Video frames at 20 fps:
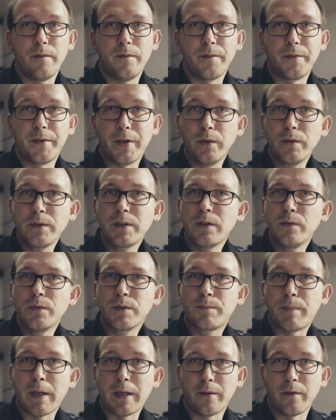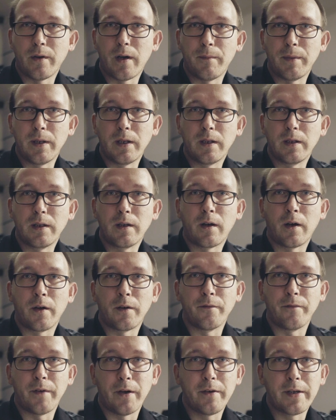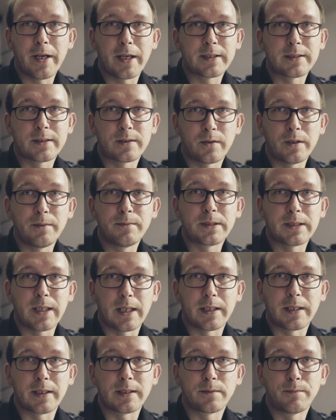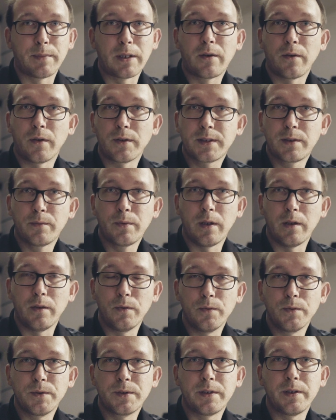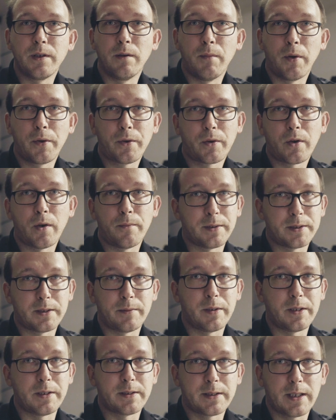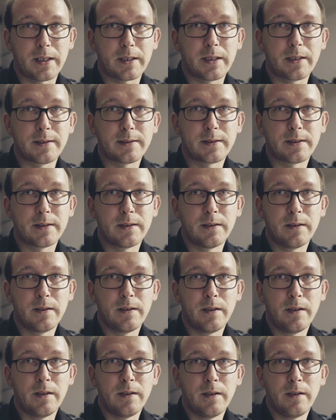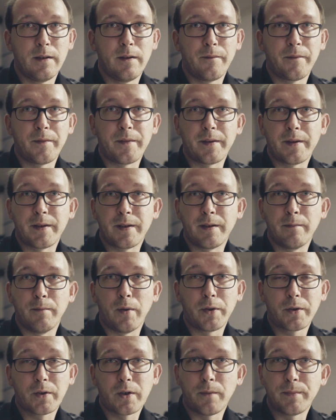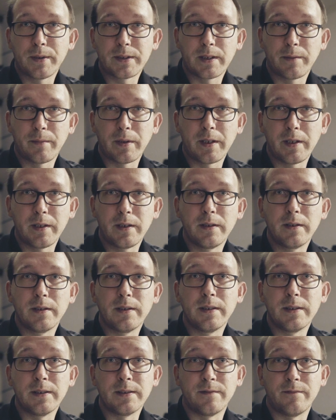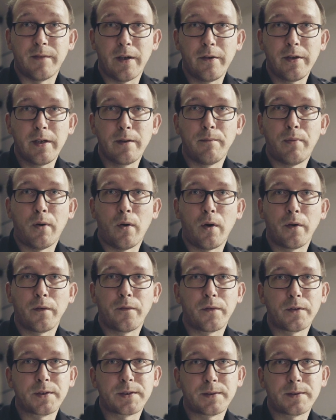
Don't use Panorama on very extreme settings because you will lose your monocompatibility settings. The monocompatibility is very important for